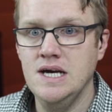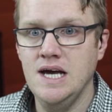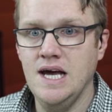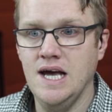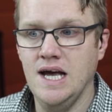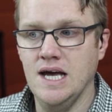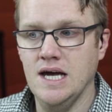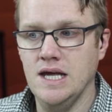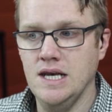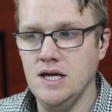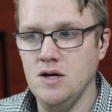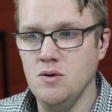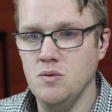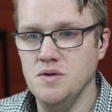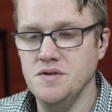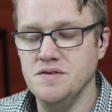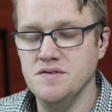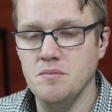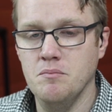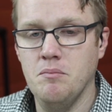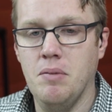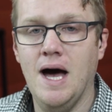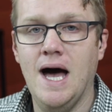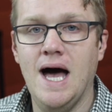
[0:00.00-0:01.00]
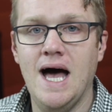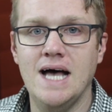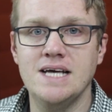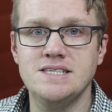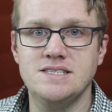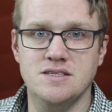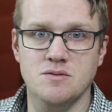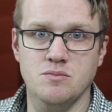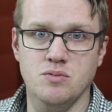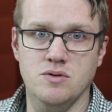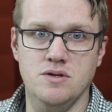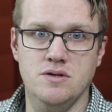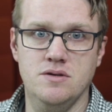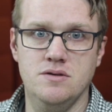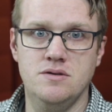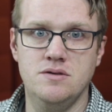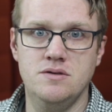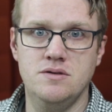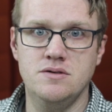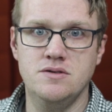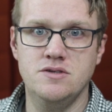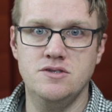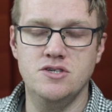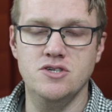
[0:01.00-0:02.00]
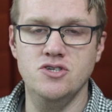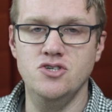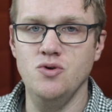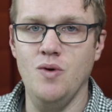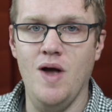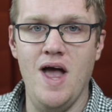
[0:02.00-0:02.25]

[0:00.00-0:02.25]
And it was impossible to do